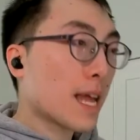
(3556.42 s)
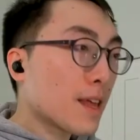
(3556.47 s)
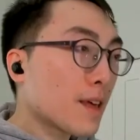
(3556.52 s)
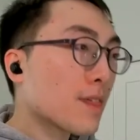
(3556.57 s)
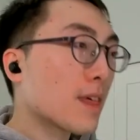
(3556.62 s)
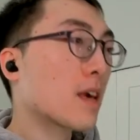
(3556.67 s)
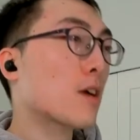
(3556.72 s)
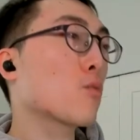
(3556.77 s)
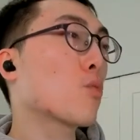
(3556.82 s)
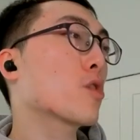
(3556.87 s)

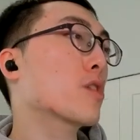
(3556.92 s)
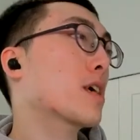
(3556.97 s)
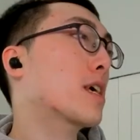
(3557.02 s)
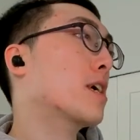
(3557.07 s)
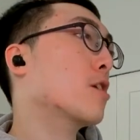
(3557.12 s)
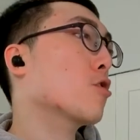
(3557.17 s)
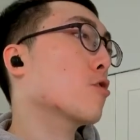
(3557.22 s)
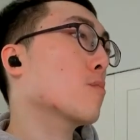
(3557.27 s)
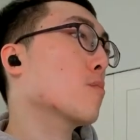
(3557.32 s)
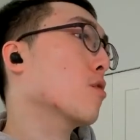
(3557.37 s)
anything you want to
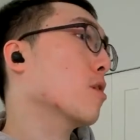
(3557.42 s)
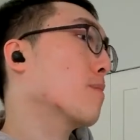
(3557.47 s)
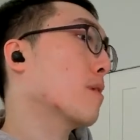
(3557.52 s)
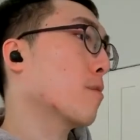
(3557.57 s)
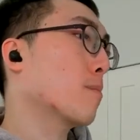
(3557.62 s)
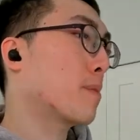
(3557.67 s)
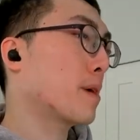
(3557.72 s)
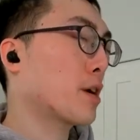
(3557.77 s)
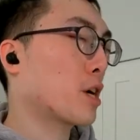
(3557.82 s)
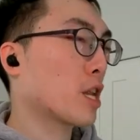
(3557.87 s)
hear more
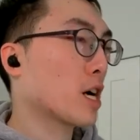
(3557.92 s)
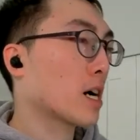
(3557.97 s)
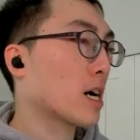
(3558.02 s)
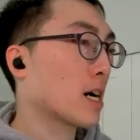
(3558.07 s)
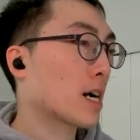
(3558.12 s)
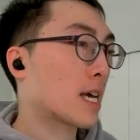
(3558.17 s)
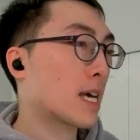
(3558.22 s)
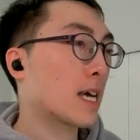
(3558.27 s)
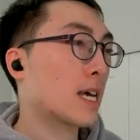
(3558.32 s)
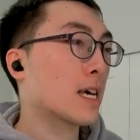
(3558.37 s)
about beer league
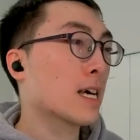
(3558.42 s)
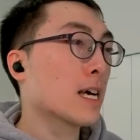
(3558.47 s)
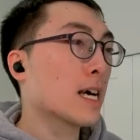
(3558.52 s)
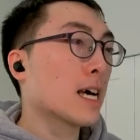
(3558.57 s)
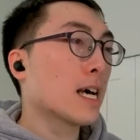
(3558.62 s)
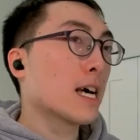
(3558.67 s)
hockey.